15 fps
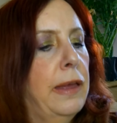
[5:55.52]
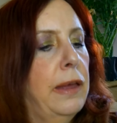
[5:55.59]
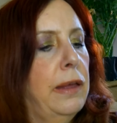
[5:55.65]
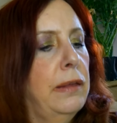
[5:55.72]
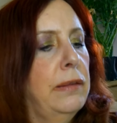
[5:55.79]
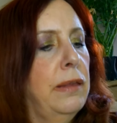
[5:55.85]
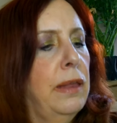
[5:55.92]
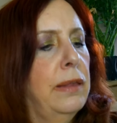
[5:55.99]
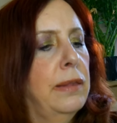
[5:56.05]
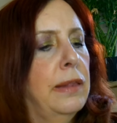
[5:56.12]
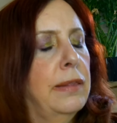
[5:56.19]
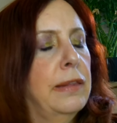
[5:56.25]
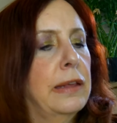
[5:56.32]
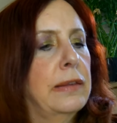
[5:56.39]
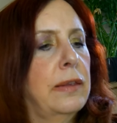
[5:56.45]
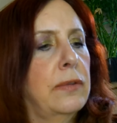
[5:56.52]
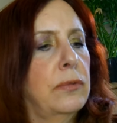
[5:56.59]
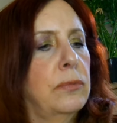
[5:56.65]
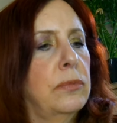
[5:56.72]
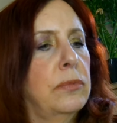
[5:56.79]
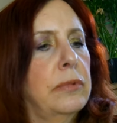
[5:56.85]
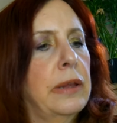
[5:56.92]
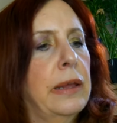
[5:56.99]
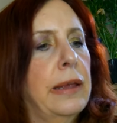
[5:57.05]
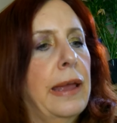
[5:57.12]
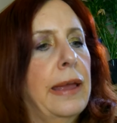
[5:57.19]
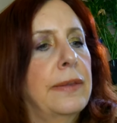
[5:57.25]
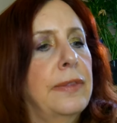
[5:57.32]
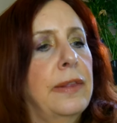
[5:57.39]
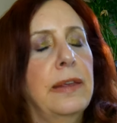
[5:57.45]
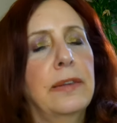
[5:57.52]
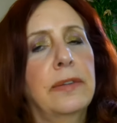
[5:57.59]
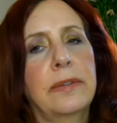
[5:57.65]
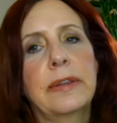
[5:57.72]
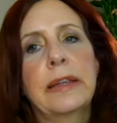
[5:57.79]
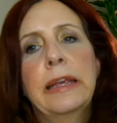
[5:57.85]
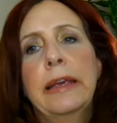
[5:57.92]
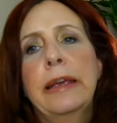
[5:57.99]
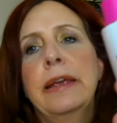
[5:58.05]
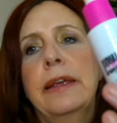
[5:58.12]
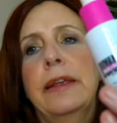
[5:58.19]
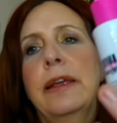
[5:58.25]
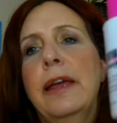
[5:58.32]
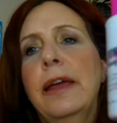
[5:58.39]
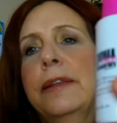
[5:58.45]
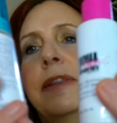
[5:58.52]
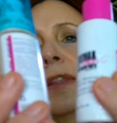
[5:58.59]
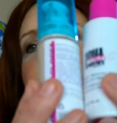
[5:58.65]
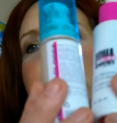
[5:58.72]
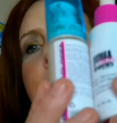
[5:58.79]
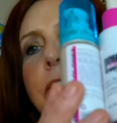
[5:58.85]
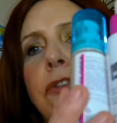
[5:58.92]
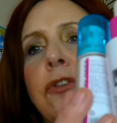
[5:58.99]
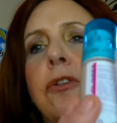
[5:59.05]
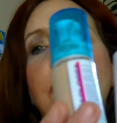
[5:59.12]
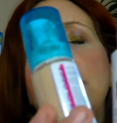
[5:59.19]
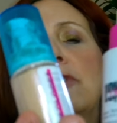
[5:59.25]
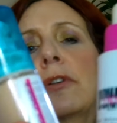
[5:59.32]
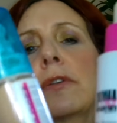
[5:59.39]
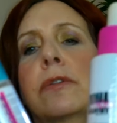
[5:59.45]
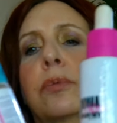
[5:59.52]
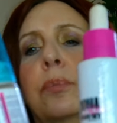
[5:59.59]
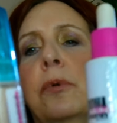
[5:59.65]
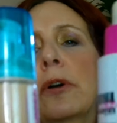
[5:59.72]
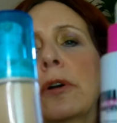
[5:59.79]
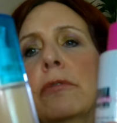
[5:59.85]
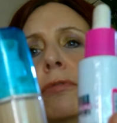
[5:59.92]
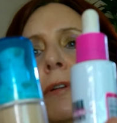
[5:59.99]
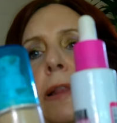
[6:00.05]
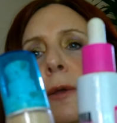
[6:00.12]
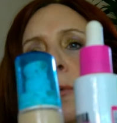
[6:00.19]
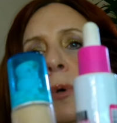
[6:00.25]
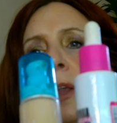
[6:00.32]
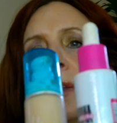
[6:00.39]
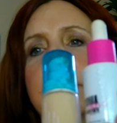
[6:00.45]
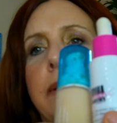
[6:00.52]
yeah, that's... and these, uh, these two just work really well